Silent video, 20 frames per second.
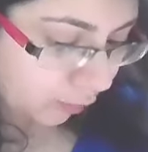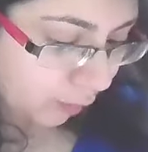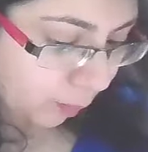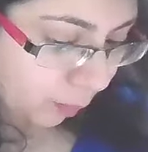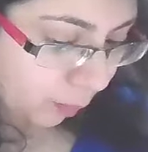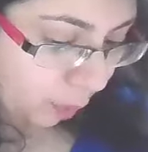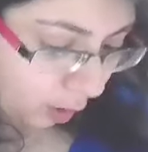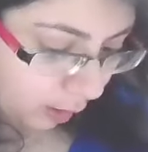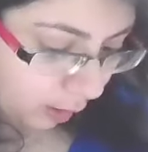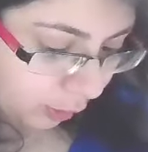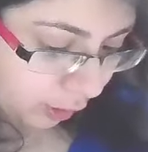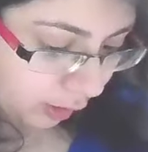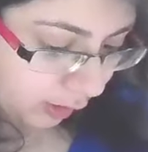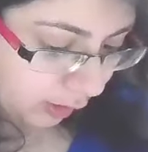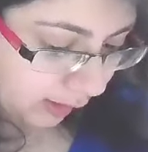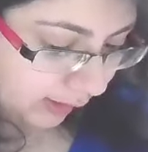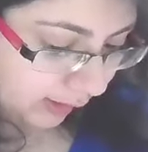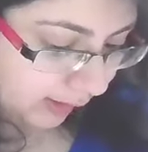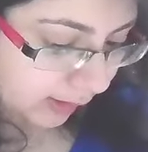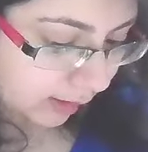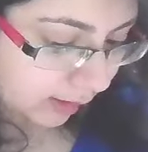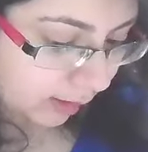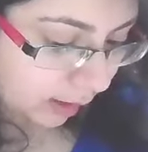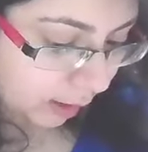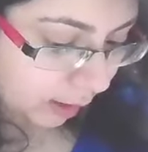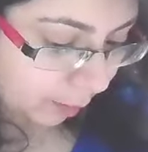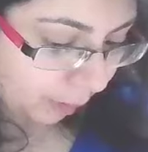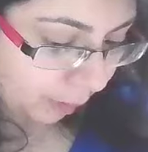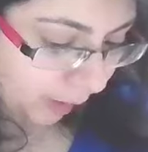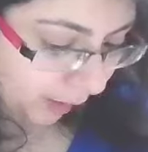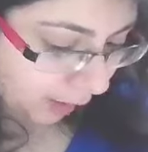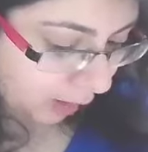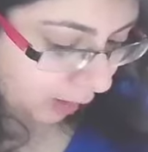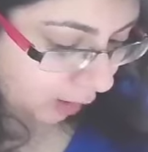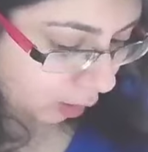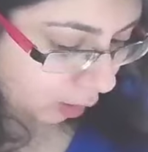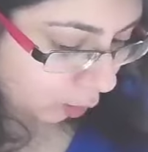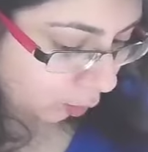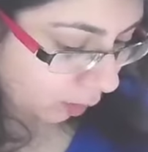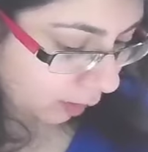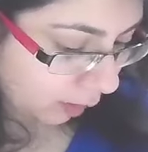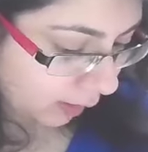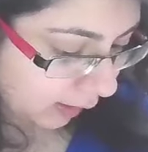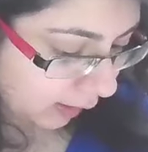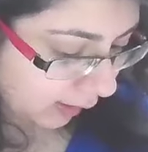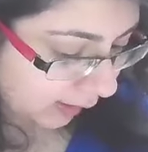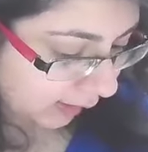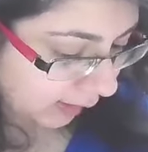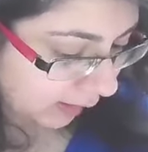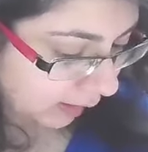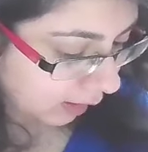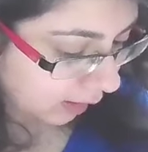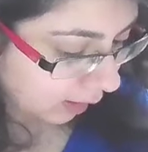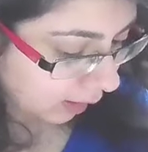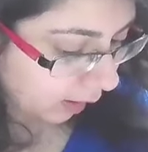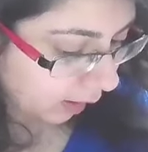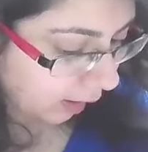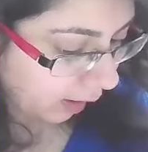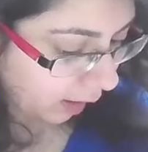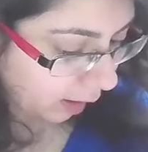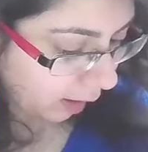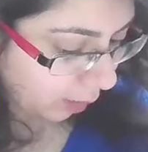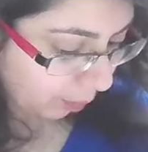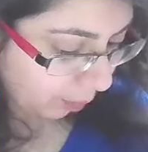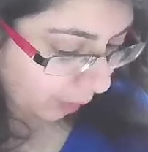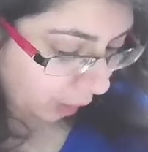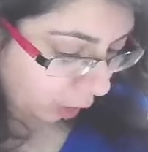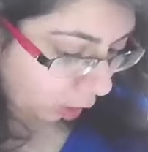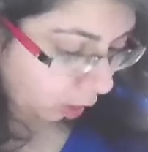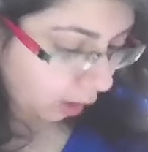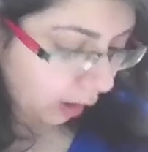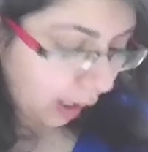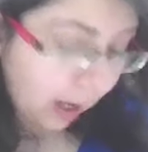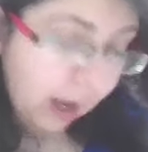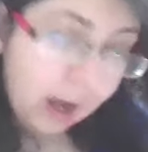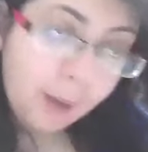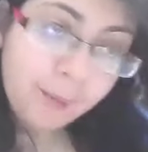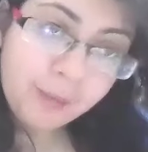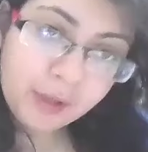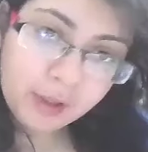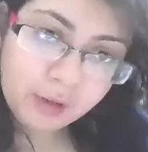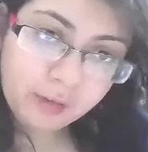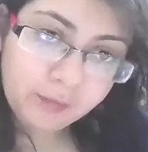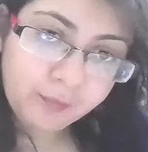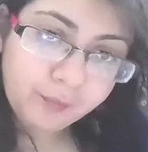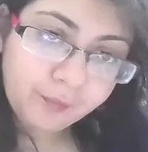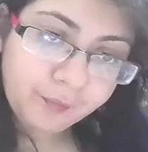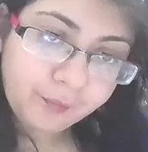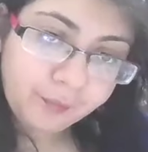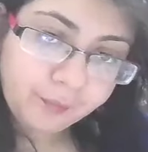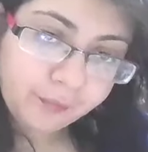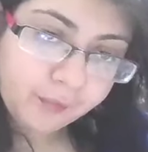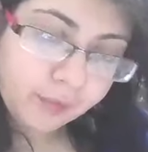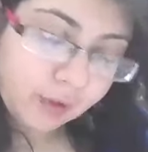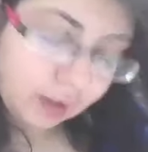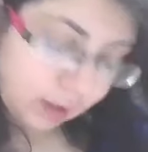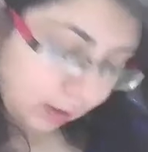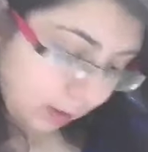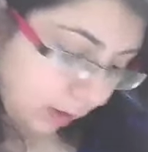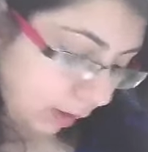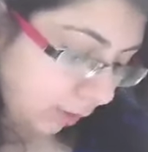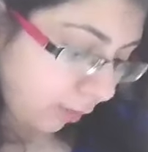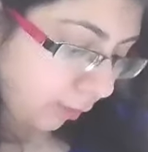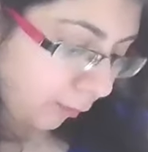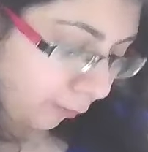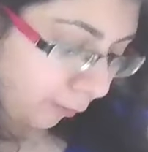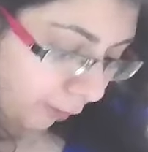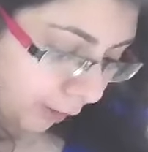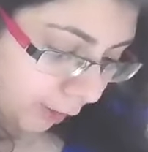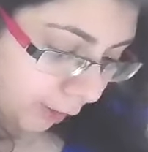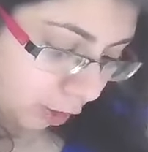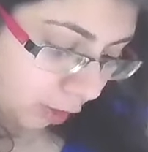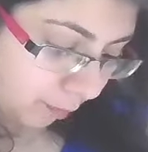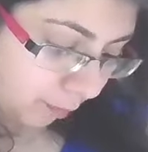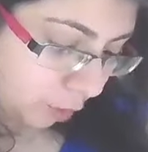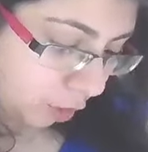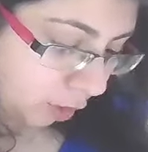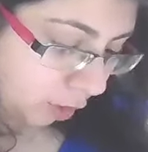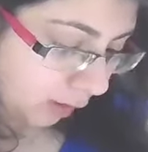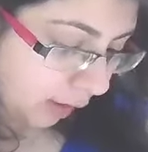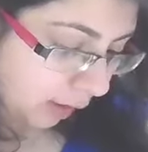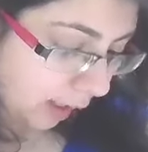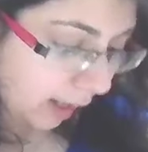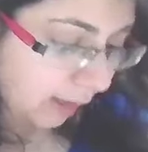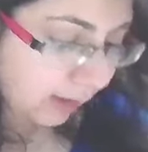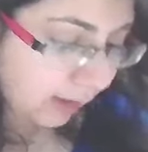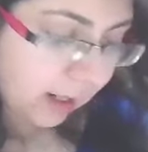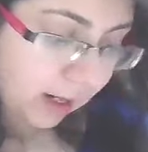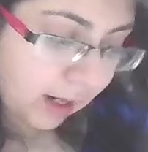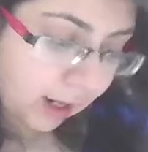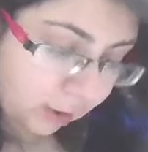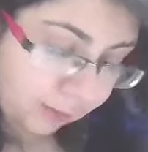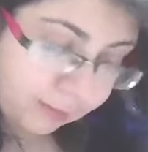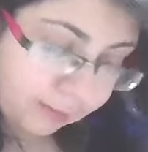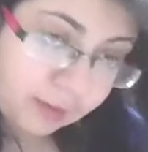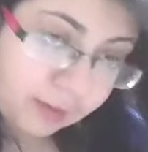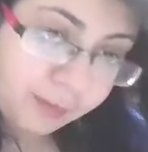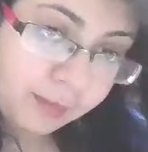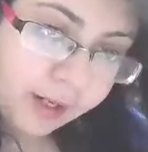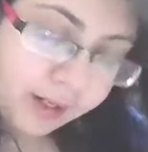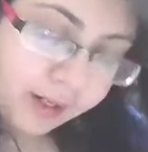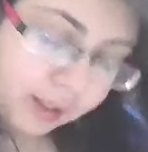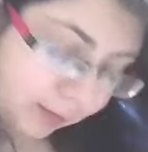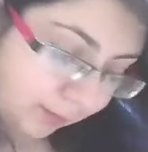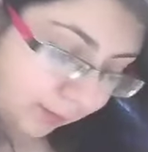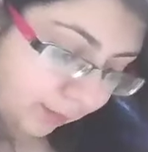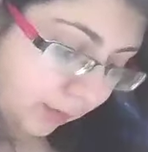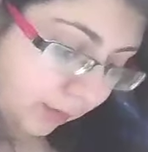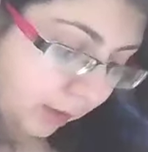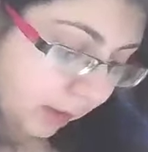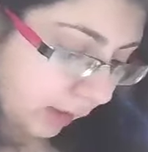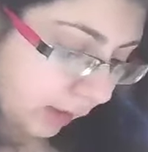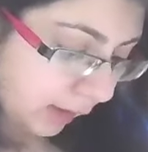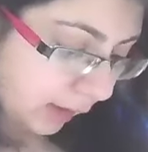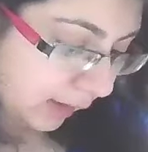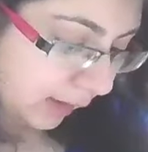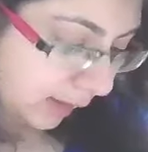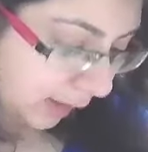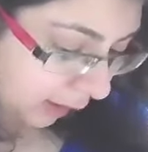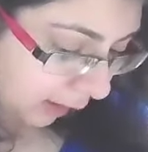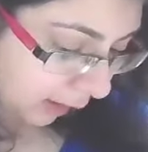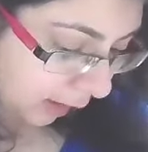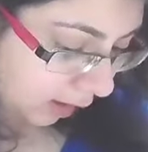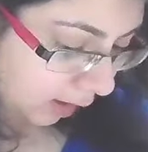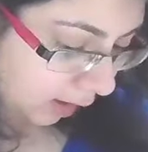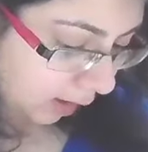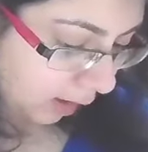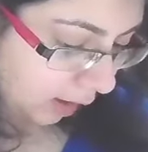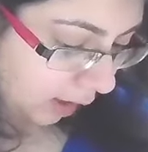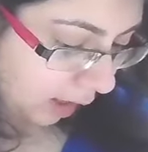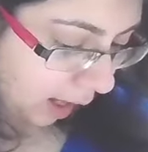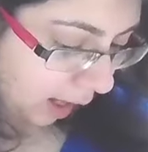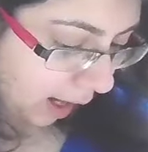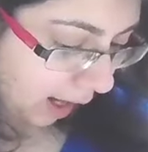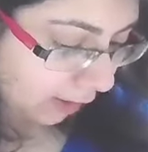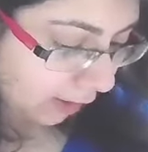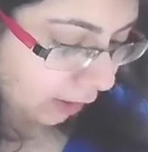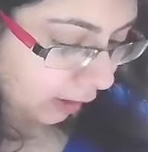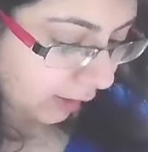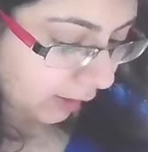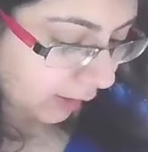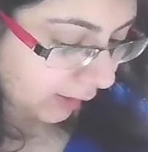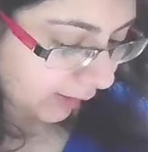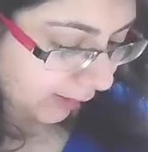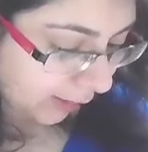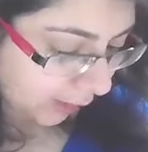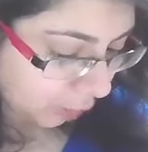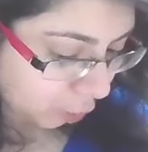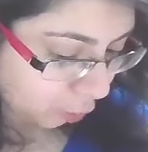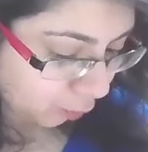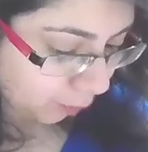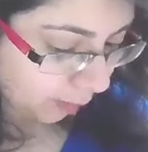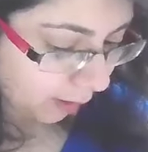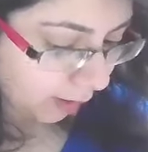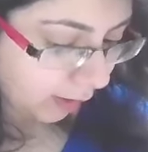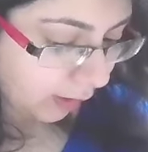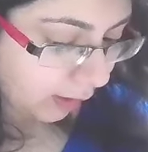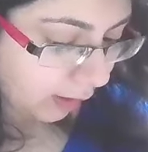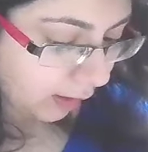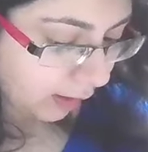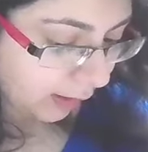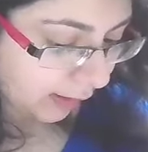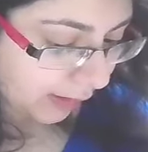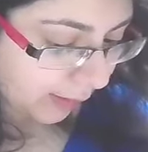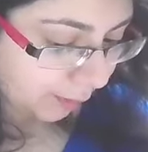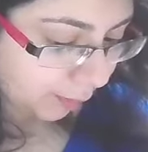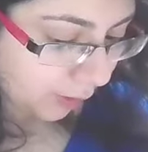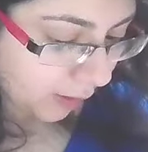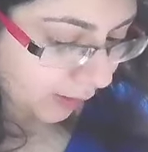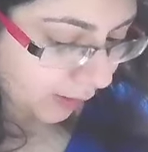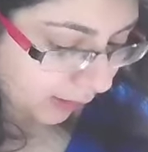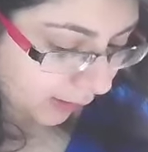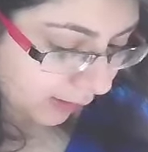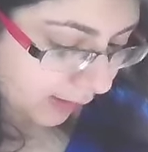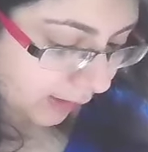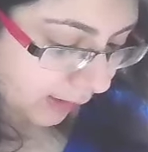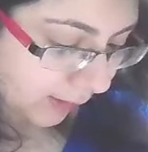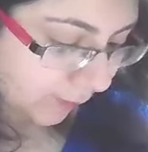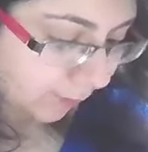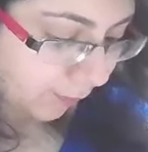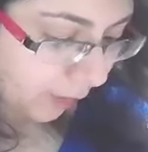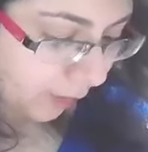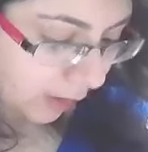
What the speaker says: of the plot is in a play does the epilogue appear? First option, at the end of the play. Second, at any stage where its presence is